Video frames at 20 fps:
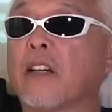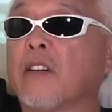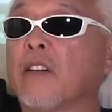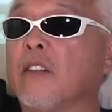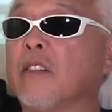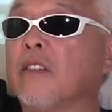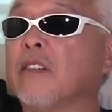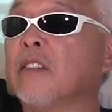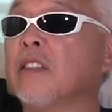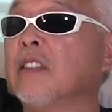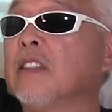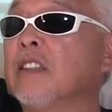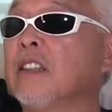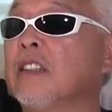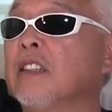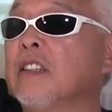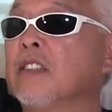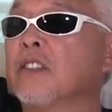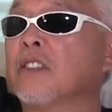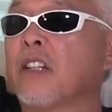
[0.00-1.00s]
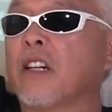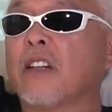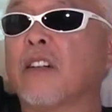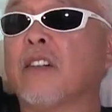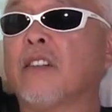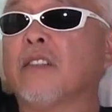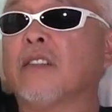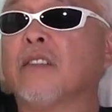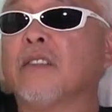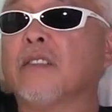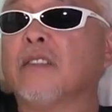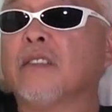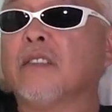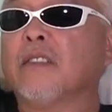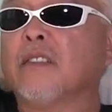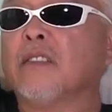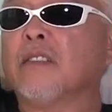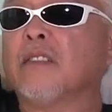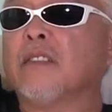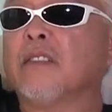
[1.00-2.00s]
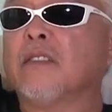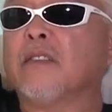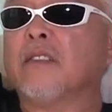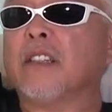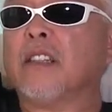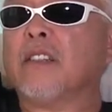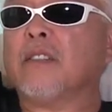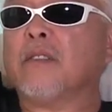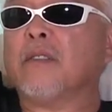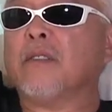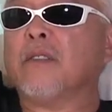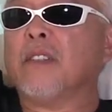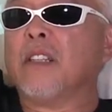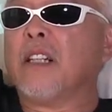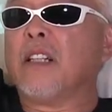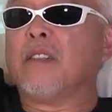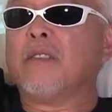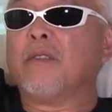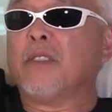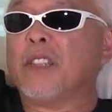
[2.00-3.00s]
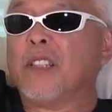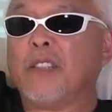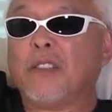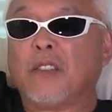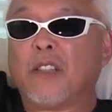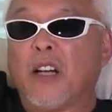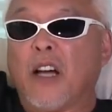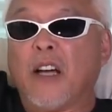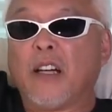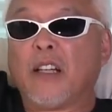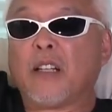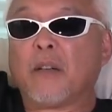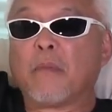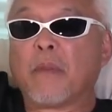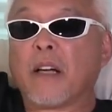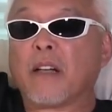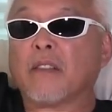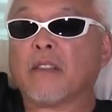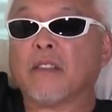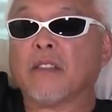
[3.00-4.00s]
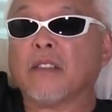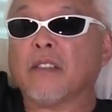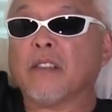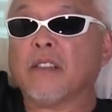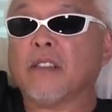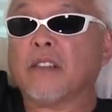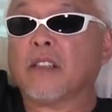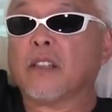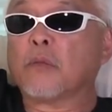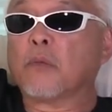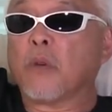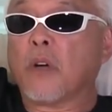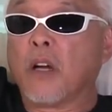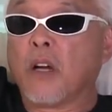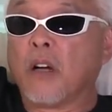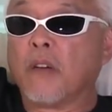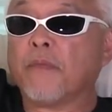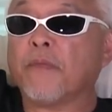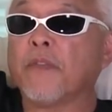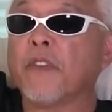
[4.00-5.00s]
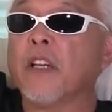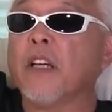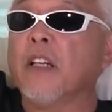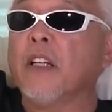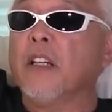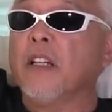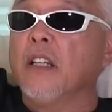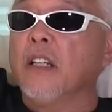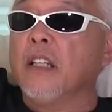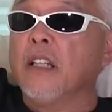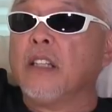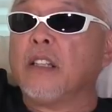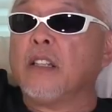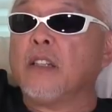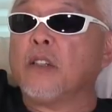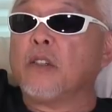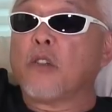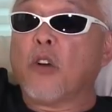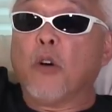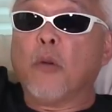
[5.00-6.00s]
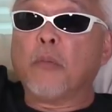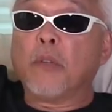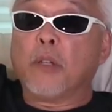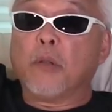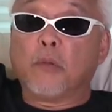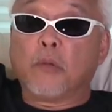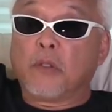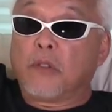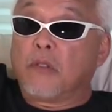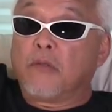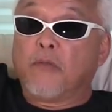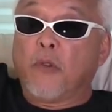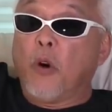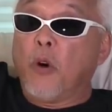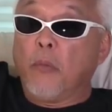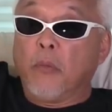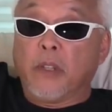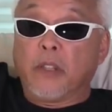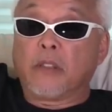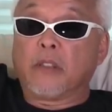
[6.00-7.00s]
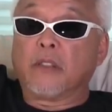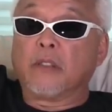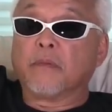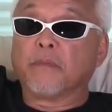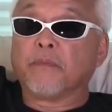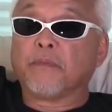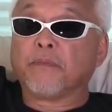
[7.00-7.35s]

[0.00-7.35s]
go, so I go, what, what, what are you talking about? He says, well, he, he told me he was homeless.